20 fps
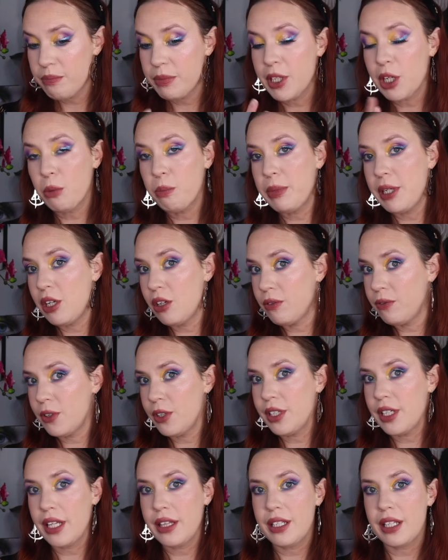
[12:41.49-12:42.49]
They're
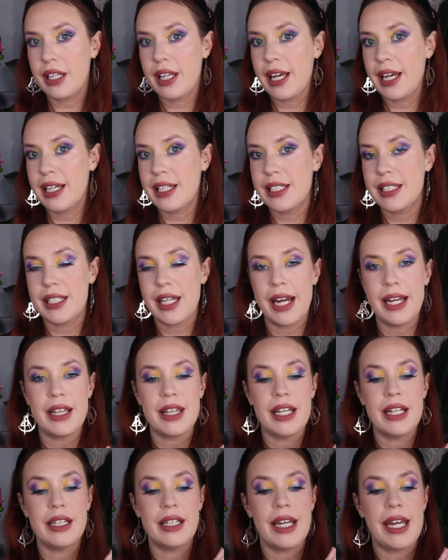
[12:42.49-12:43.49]
beautiful nonetheless. I
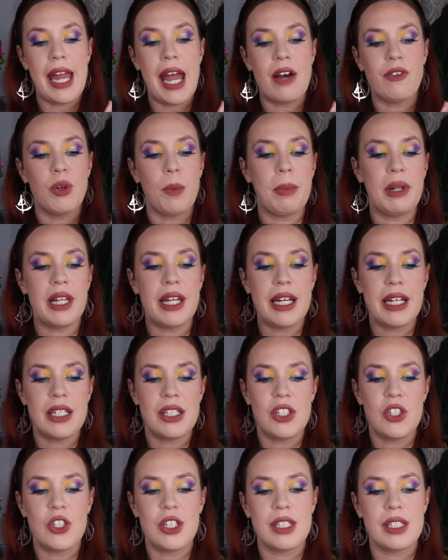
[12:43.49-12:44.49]
think they have a
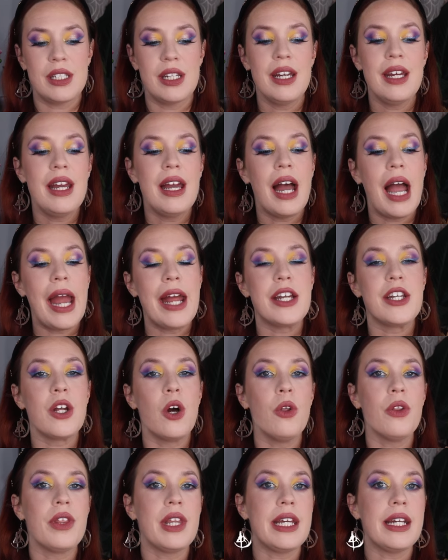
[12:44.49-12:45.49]
place just I
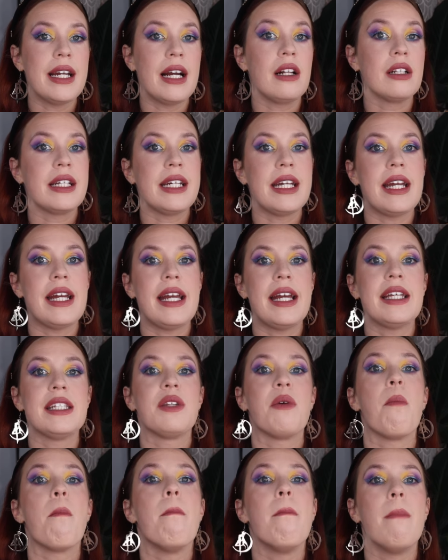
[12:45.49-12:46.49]
don't think I'll get
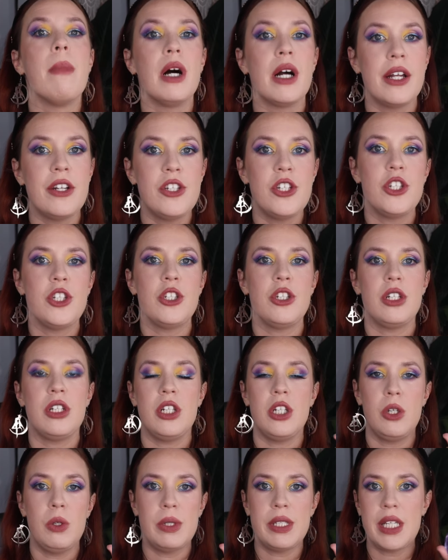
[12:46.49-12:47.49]
as much
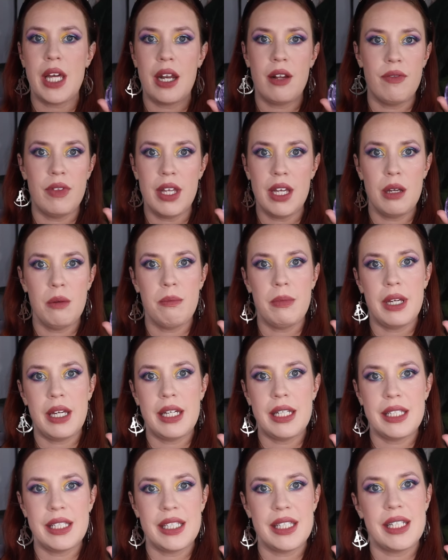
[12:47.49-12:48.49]
use out of them
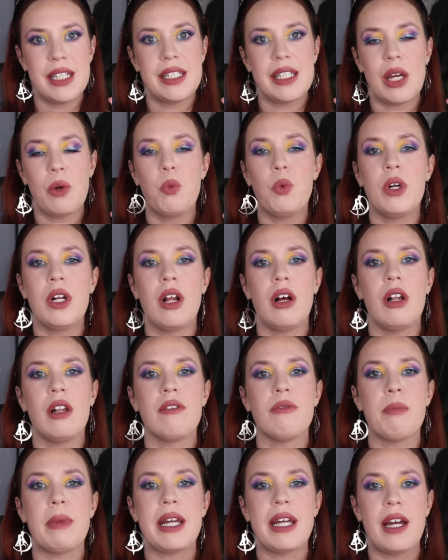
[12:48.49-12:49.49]
as, as I would all
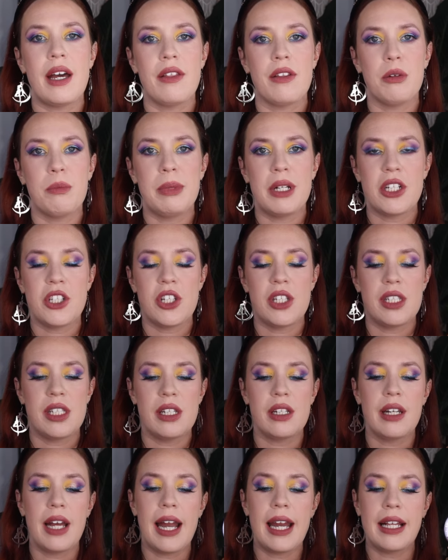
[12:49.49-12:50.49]
of my other blushes
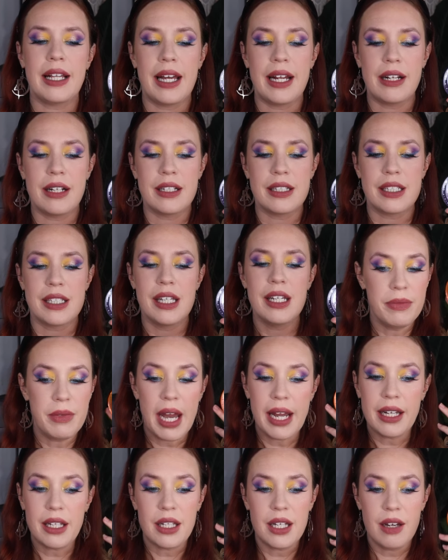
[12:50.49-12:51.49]
and highlighters.
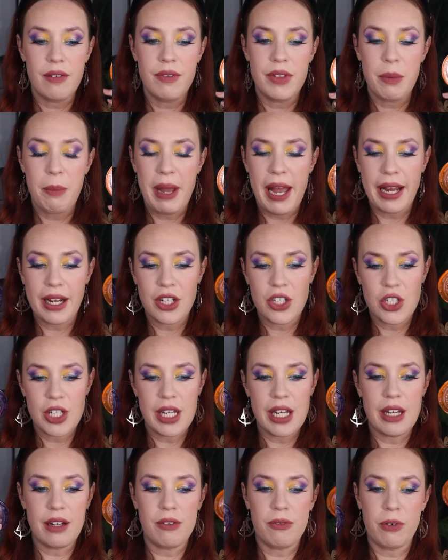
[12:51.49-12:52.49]
I love the
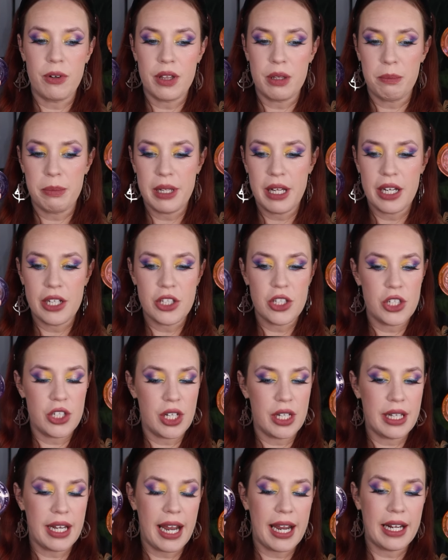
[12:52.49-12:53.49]
packaging for the blush
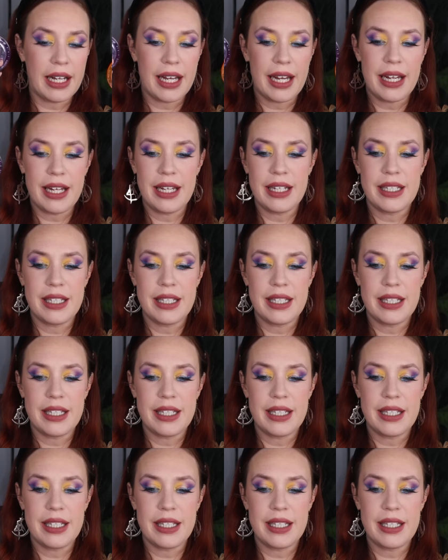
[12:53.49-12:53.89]
and the highlight.